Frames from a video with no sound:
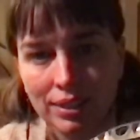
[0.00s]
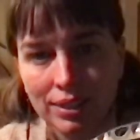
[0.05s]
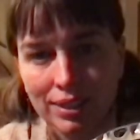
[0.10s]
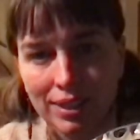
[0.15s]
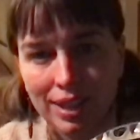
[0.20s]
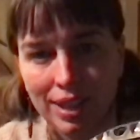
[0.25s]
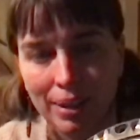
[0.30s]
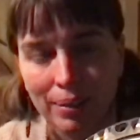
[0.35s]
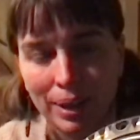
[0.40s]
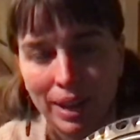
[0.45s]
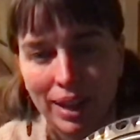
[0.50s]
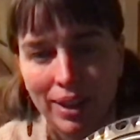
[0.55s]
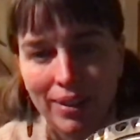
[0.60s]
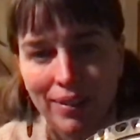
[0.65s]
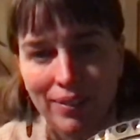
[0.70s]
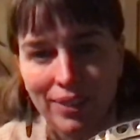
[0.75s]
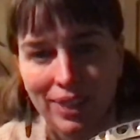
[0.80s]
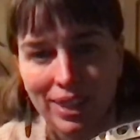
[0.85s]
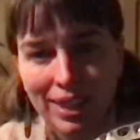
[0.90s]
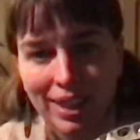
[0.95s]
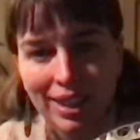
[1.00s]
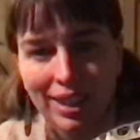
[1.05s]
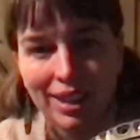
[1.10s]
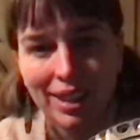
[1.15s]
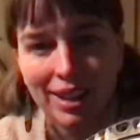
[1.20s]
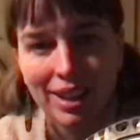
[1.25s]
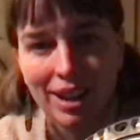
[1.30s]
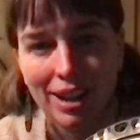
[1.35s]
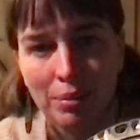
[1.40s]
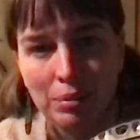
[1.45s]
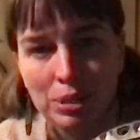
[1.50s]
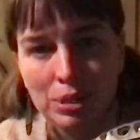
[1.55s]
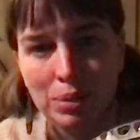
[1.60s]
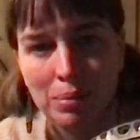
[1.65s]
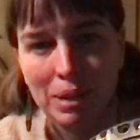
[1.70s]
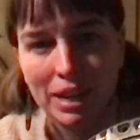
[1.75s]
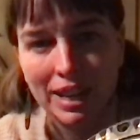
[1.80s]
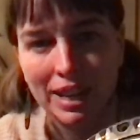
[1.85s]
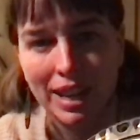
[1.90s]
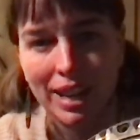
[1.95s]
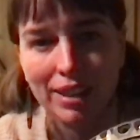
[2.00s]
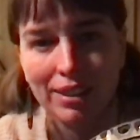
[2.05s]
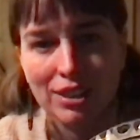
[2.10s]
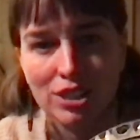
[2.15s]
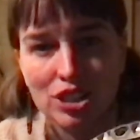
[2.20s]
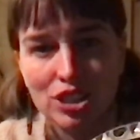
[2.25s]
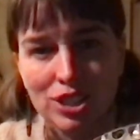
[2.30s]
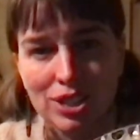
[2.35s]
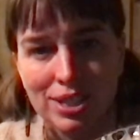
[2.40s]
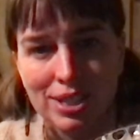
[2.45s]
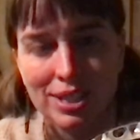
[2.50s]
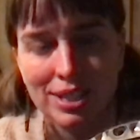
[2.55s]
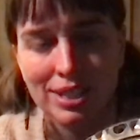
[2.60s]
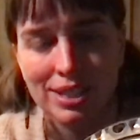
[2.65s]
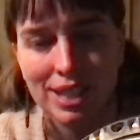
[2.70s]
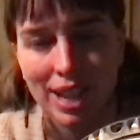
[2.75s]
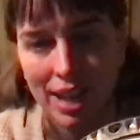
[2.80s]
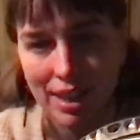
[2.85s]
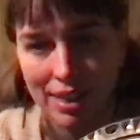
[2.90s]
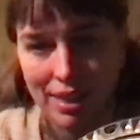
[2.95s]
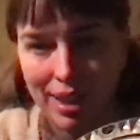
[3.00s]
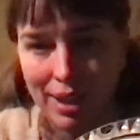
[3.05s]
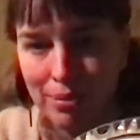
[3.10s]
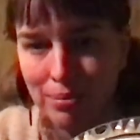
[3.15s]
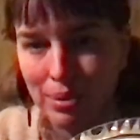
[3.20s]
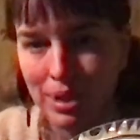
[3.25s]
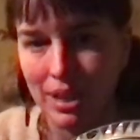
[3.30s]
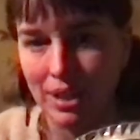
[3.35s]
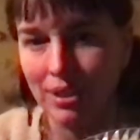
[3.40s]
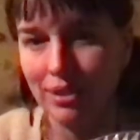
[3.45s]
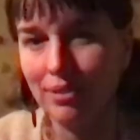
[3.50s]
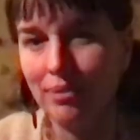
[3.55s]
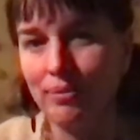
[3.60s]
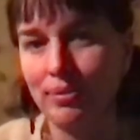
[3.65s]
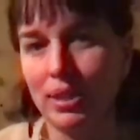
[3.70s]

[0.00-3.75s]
There we go. So my nail is just inside that ring.